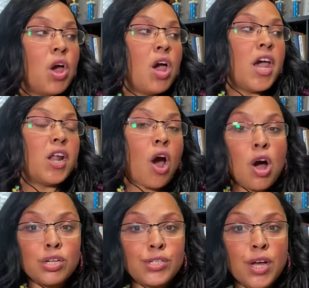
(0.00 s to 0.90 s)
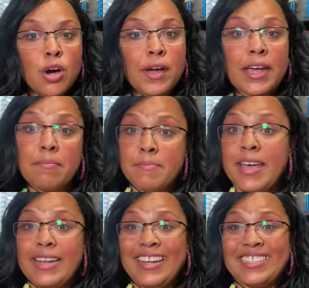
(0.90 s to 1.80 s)
And also it
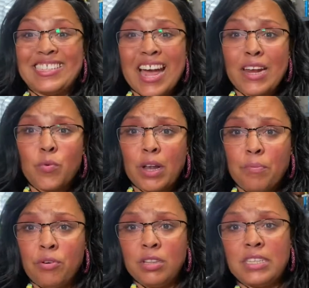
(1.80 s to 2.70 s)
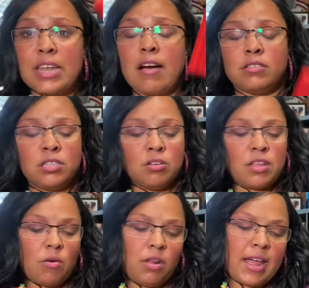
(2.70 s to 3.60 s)
made it exciting when I pulled these out. So
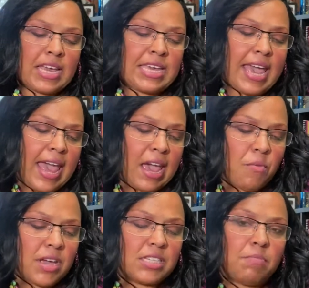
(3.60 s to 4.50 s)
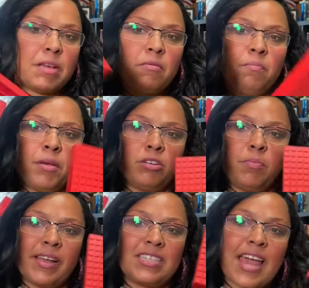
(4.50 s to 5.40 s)
they were like, yay, we get to build
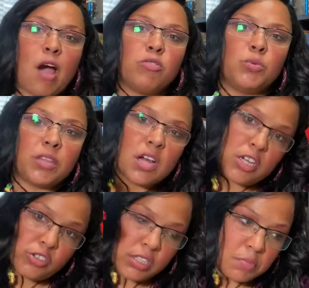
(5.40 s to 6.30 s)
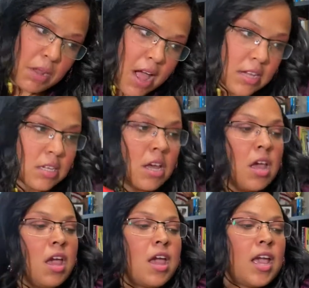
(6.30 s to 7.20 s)
big towers with the hundreds block.
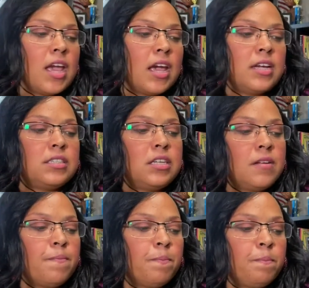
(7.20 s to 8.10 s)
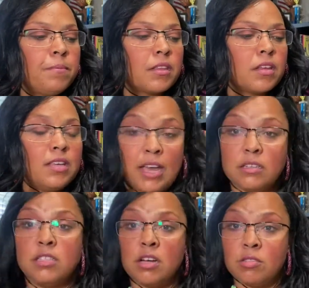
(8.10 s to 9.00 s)
And yeah,
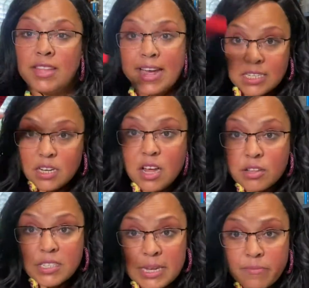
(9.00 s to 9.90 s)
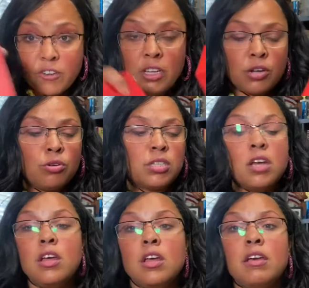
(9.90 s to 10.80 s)
so that's another tip for littles.
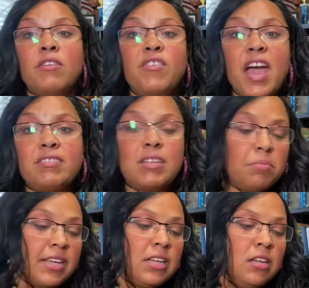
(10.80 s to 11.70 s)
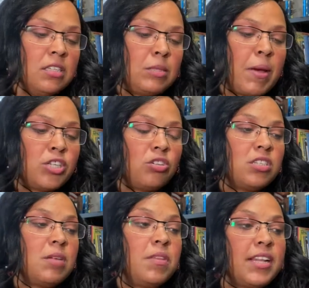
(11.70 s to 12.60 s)
If you have something special or
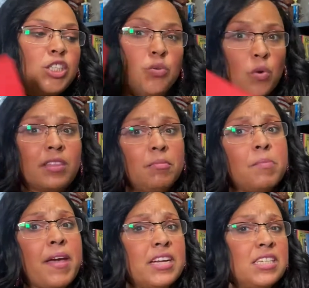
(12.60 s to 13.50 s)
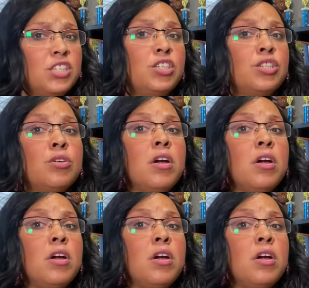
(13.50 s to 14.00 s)
something that you want them to pay attention to,